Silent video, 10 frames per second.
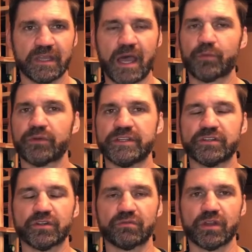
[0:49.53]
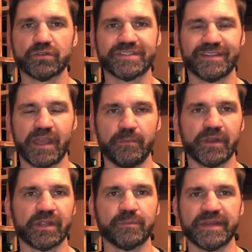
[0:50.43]
Albariño grows in the
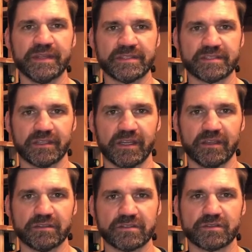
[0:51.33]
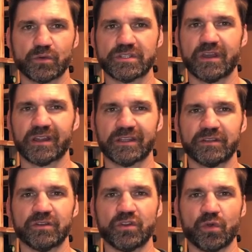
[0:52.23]
Iberian Peninsula, so we're
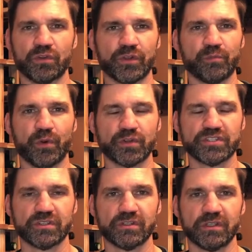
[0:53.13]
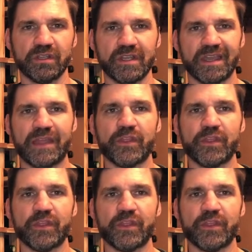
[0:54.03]
talking northern Portugal and the